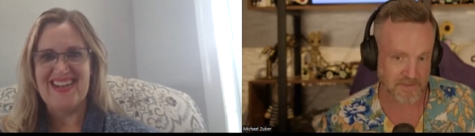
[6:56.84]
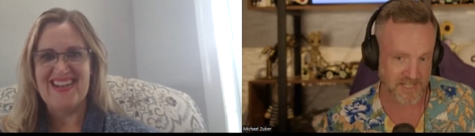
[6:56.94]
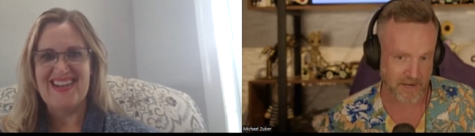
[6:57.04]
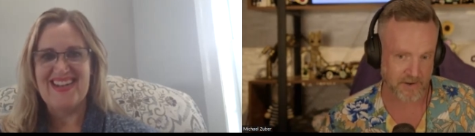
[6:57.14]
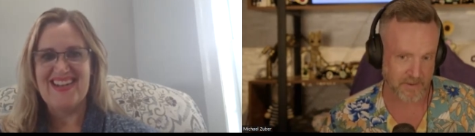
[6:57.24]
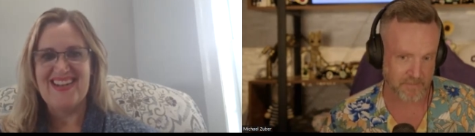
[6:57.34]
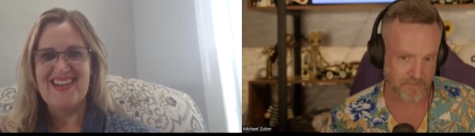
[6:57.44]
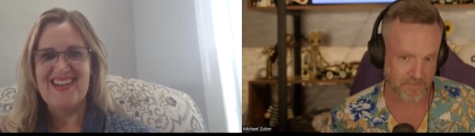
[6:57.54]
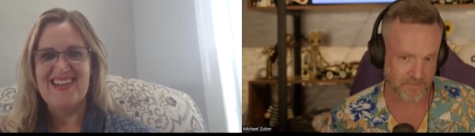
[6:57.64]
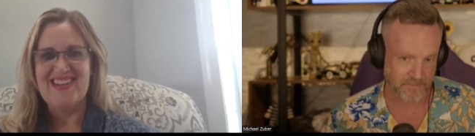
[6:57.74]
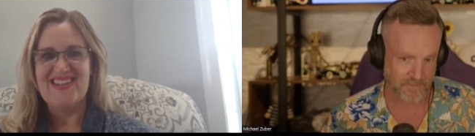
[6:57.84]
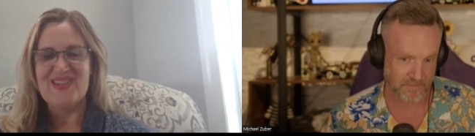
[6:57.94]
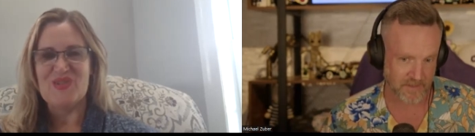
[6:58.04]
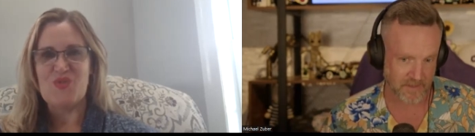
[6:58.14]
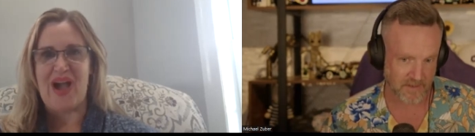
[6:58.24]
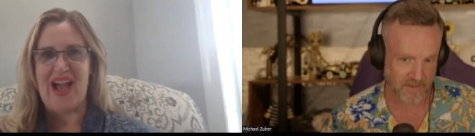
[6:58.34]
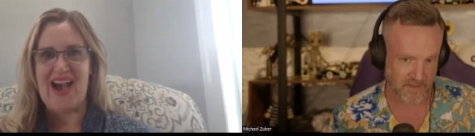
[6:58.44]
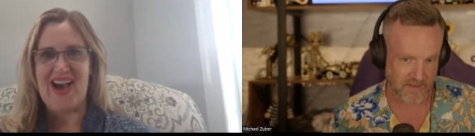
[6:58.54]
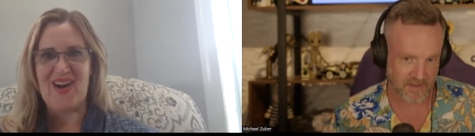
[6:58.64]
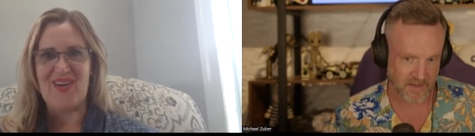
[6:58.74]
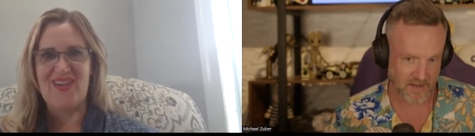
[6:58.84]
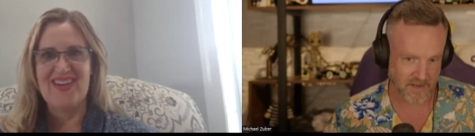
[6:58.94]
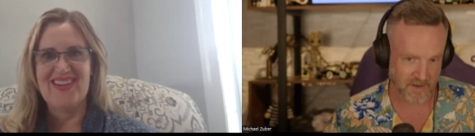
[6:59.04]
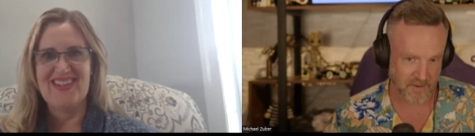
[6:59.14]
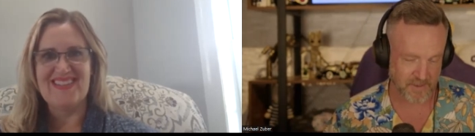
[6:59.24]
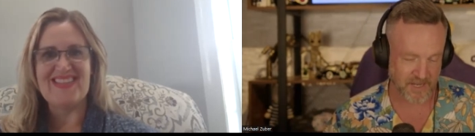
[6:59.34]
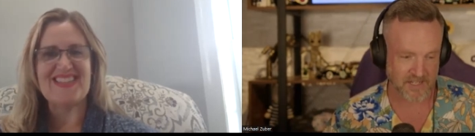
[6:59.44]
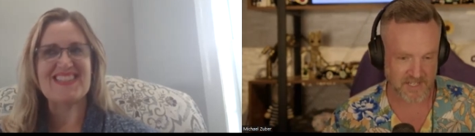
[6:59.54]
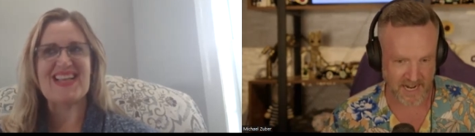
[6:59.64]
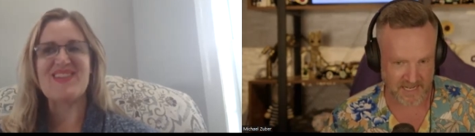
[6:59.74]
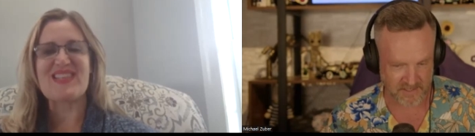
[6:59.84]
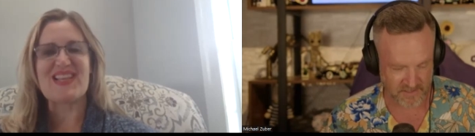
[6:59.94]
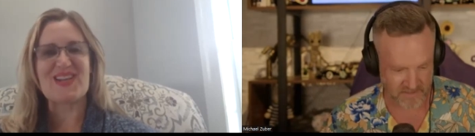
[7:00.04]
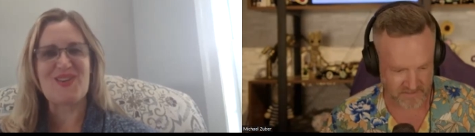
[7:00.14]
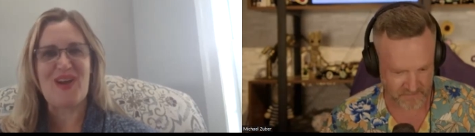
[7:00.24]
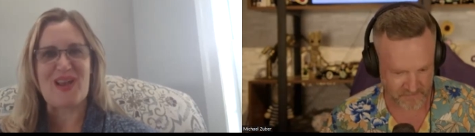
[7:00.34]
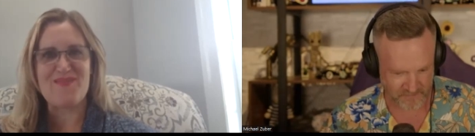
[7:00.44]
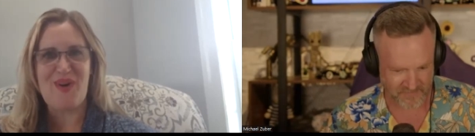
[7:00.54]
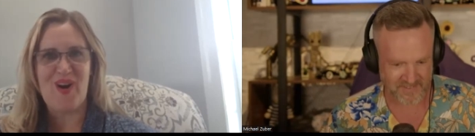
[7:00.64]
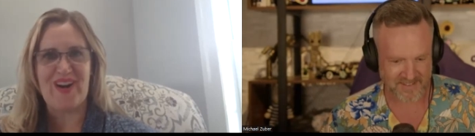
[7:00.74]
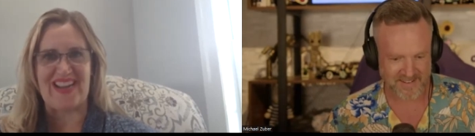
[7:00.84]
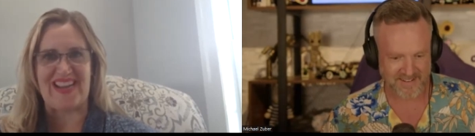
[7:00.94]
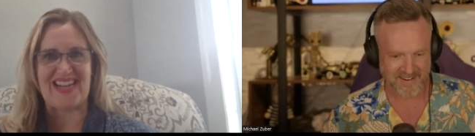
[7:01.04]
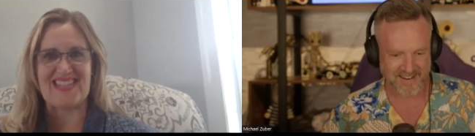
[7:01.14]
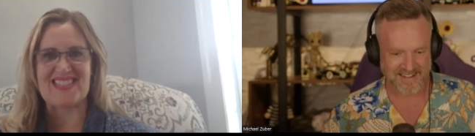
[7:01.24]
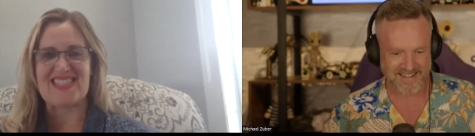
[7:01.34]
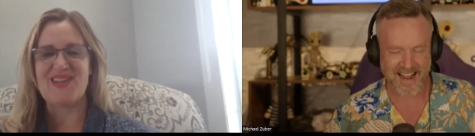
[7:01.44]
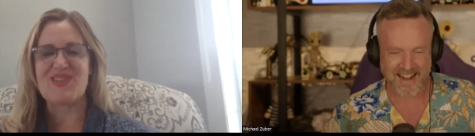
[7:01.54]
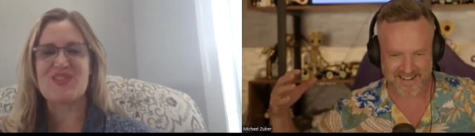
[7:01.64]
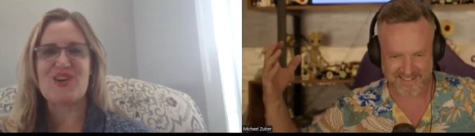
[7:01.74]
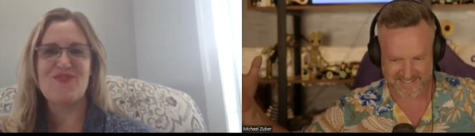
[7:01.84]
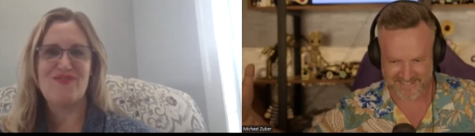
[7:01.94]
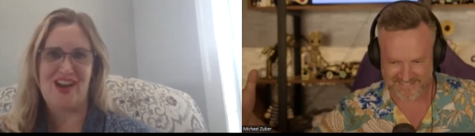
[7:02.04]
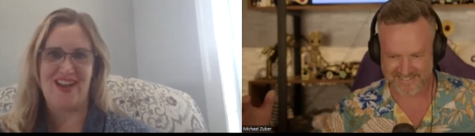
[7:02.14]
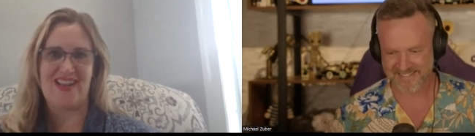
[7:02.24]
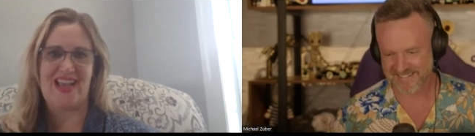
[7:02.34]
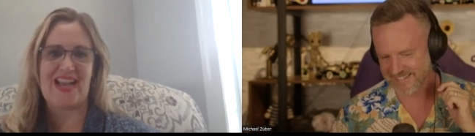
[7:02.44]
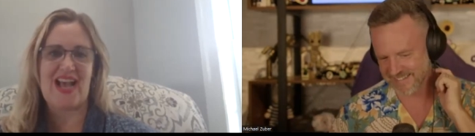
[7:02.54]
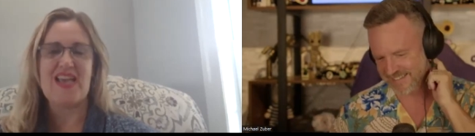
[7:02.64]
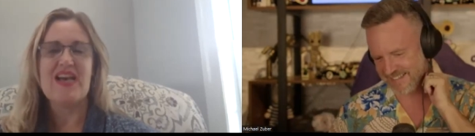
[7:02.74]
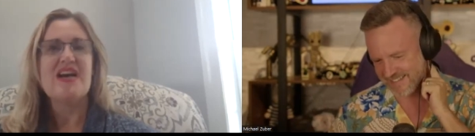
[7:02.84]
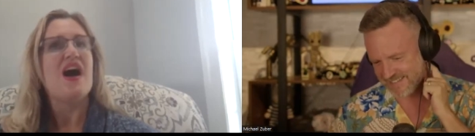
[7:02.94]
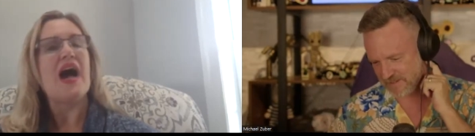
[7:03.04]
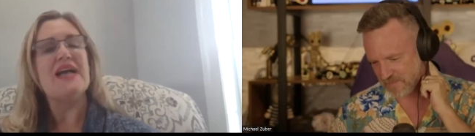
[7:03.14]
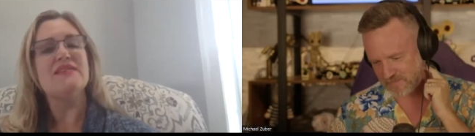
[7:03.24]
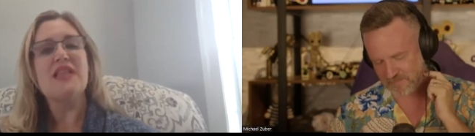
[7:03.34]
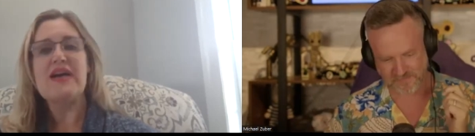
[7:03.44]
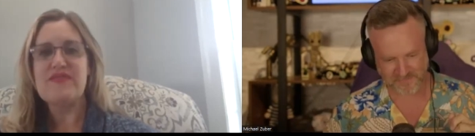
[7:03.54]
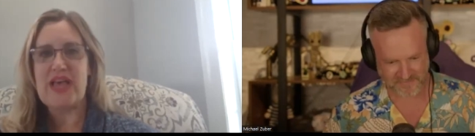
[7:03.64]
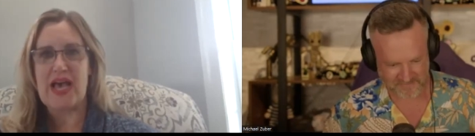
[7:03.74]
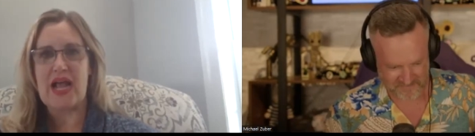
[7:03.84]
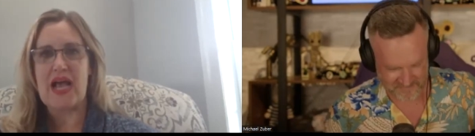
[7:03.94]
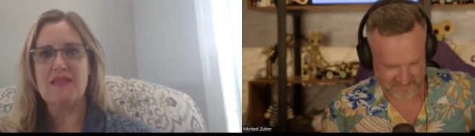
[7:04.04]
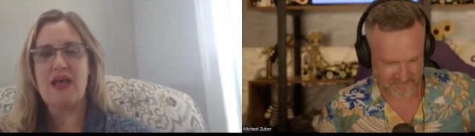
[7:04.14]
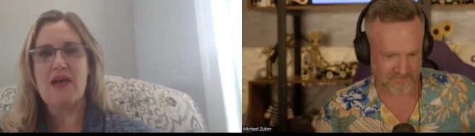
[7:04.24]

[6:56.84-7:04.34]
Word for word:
Speaker 1: p m Saturday.
Speaker 2: Wow. Because it, it sounds has... like a great party. It sounds yeah. so fun. And I I love that. I